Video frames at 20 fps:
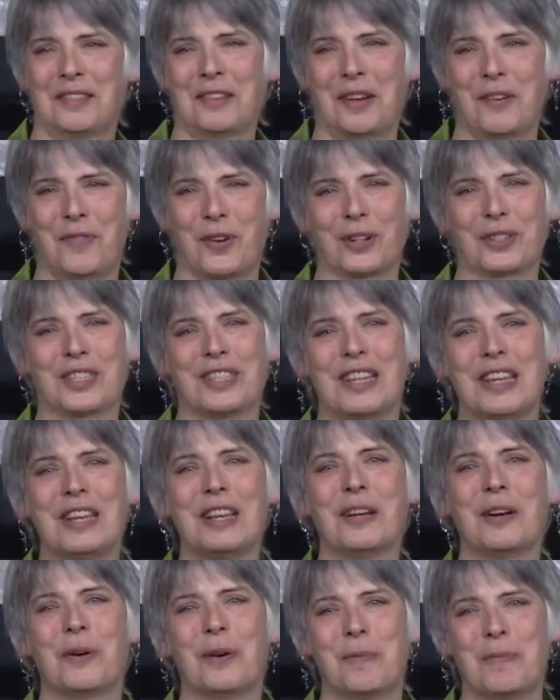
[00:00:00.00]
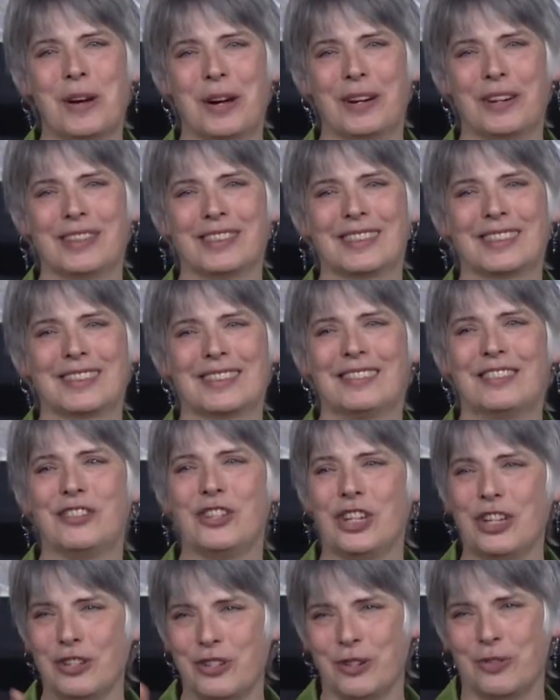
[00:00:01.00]
of our CEO Emeritus,
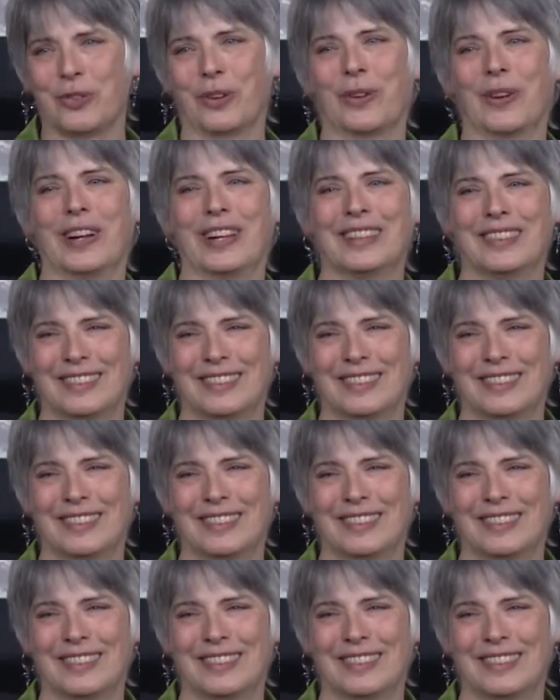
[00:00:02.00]
Jean Duvernoy.